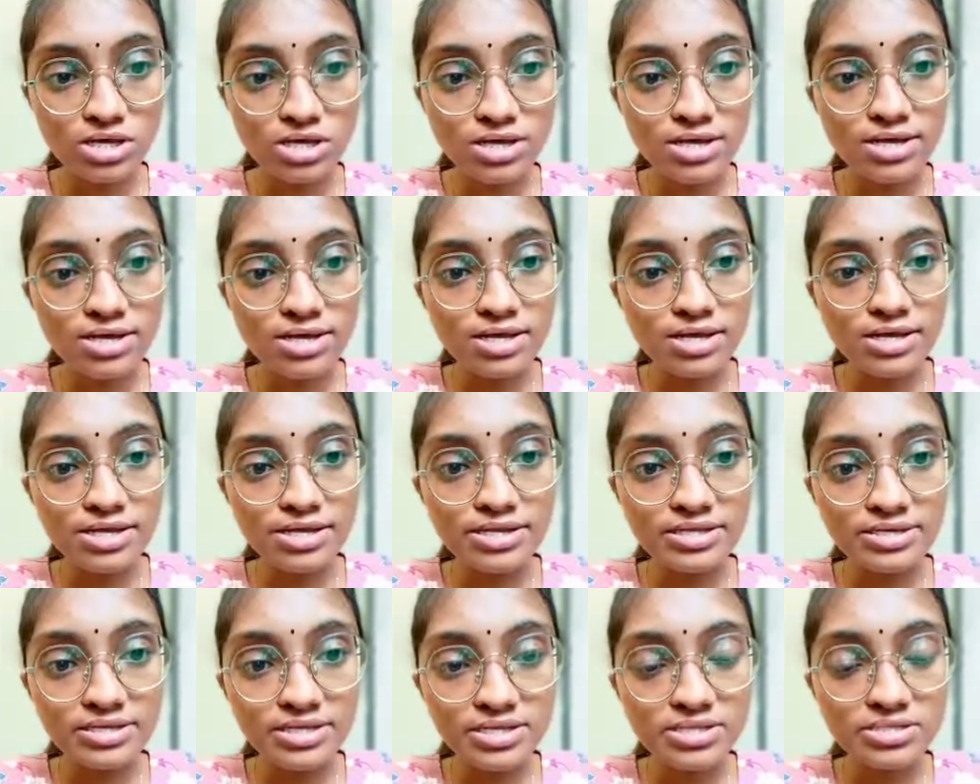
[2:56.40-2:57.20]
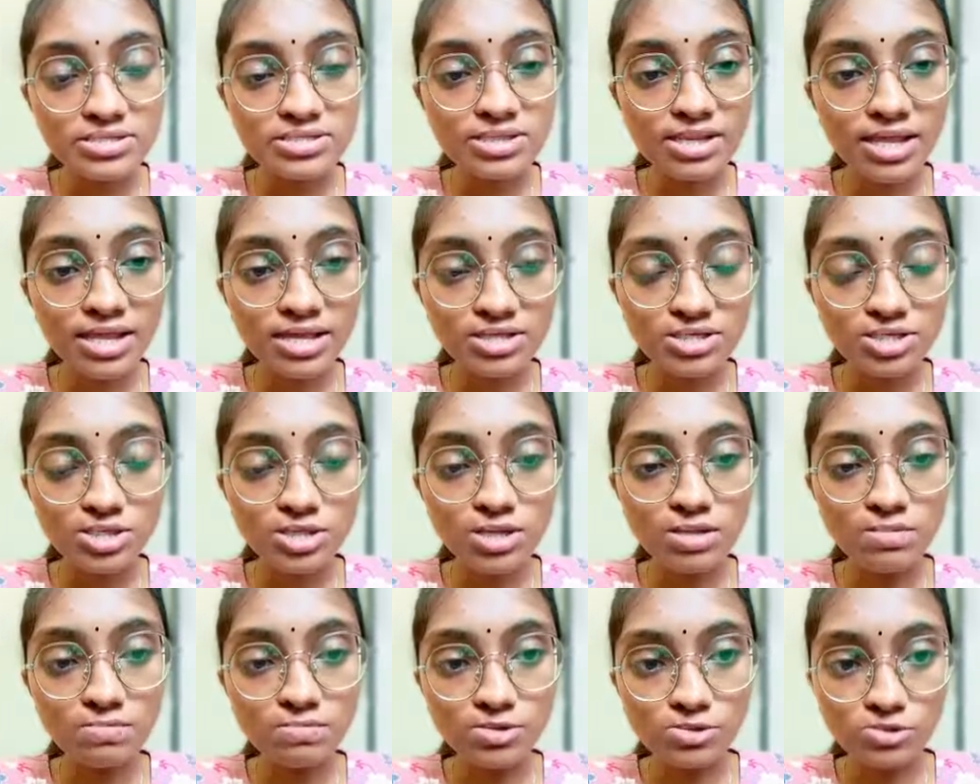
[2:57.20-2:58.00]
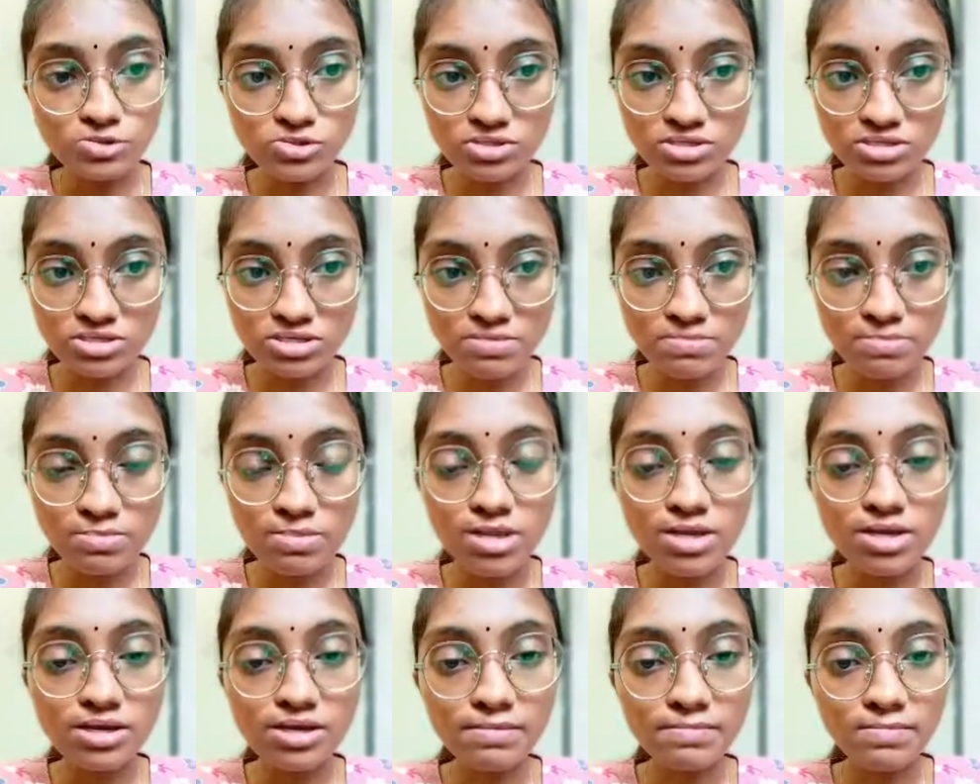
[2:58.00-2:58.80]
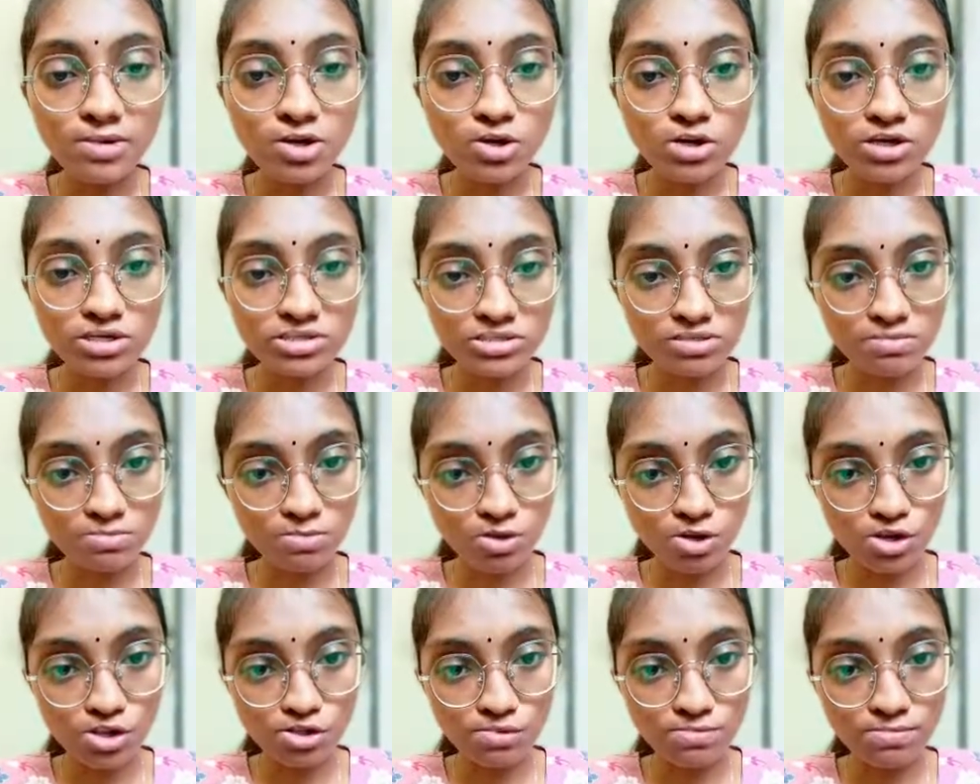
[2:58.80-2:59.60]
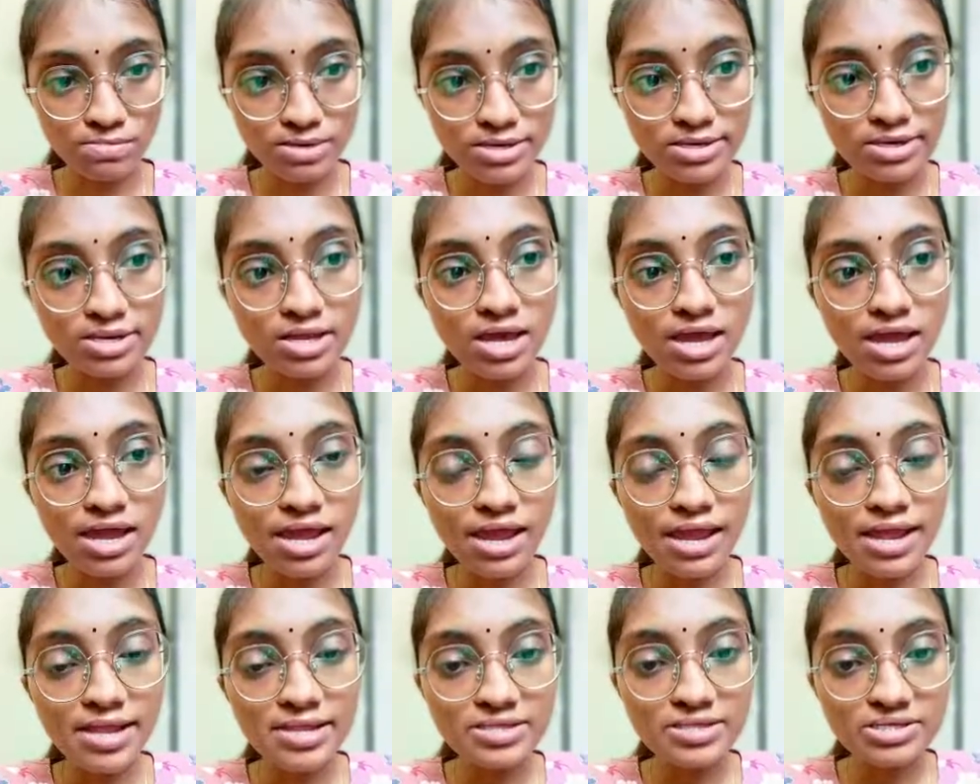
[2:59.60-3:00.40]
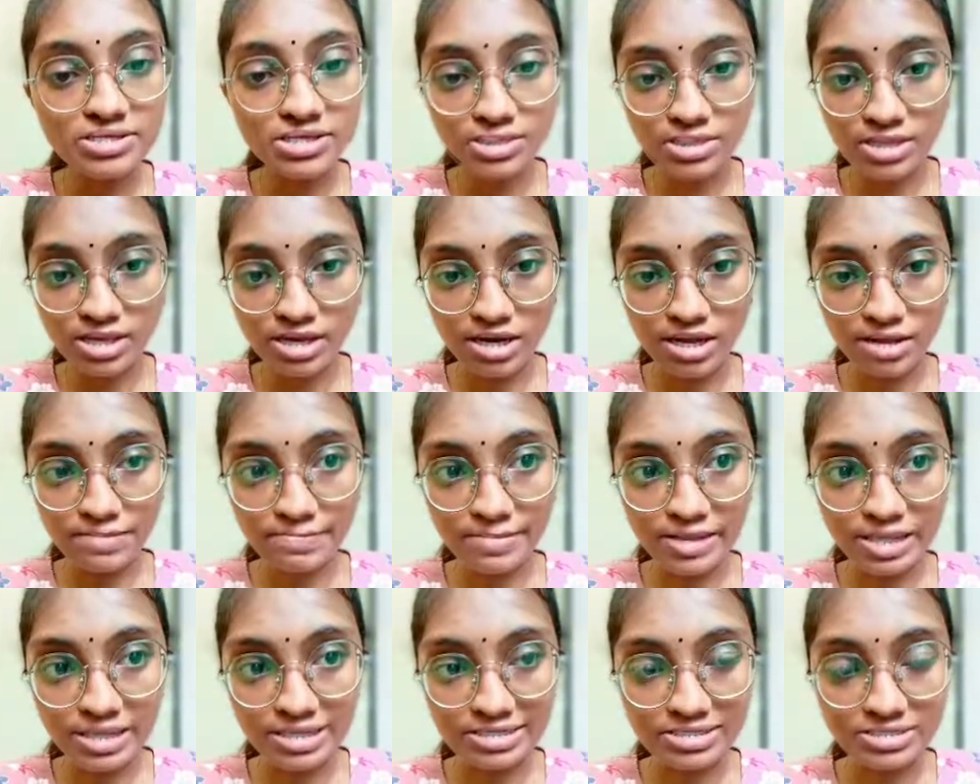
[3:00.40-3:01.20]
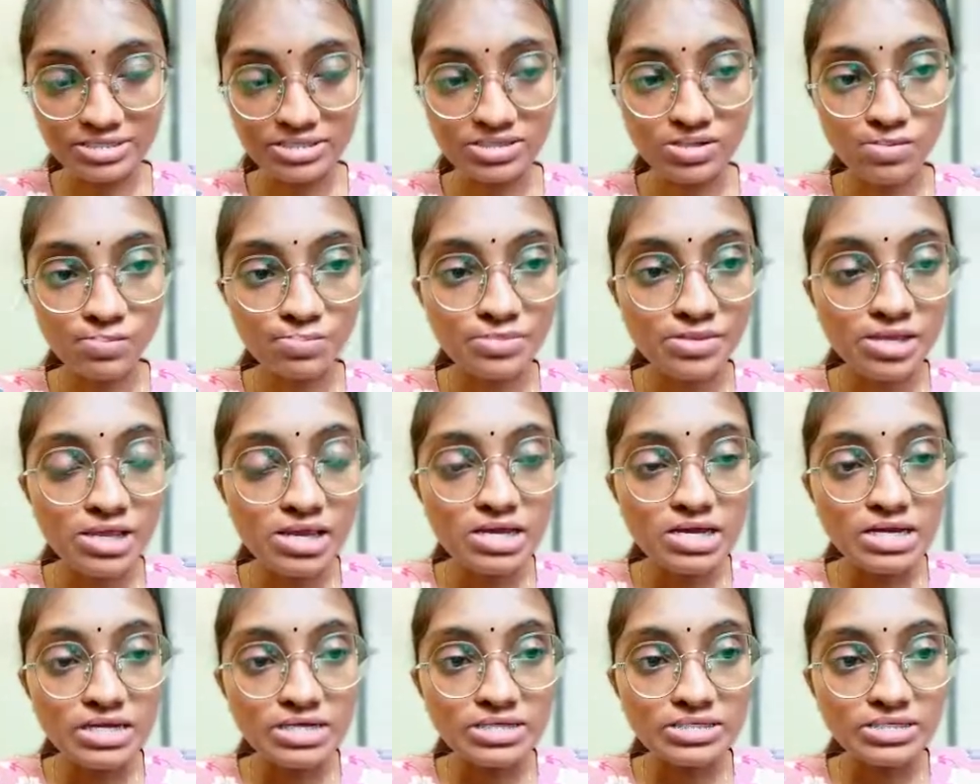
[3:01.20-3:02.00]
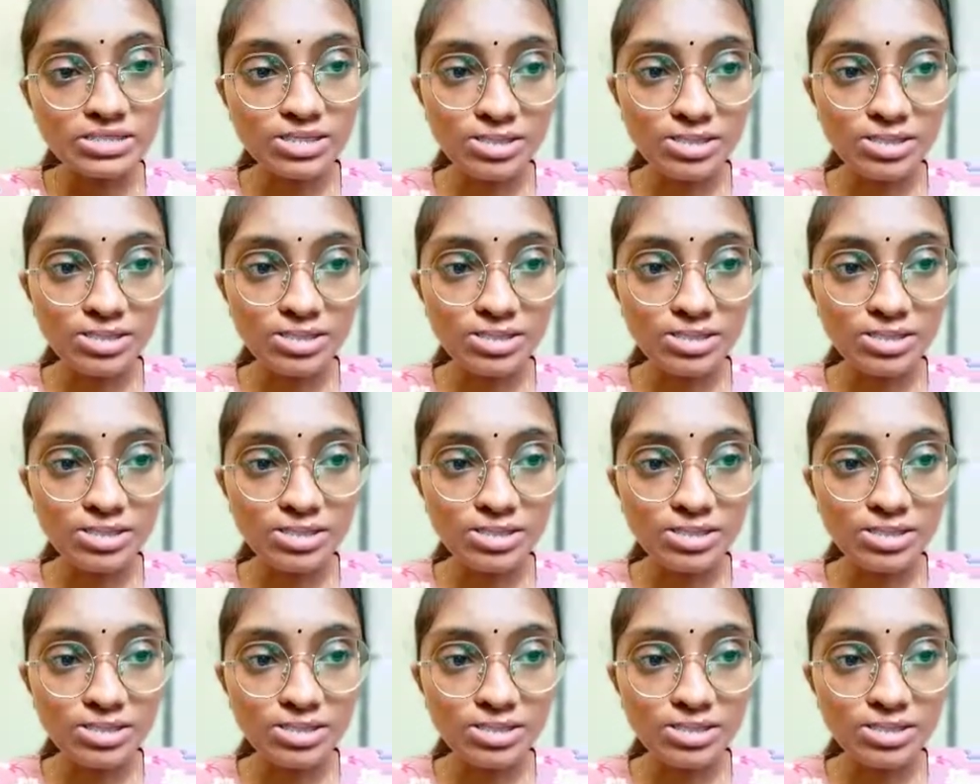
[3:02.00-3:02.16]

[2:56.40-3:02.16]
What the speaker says: It is National Museum, Democracy Monument, and Chitara Palace. Chitara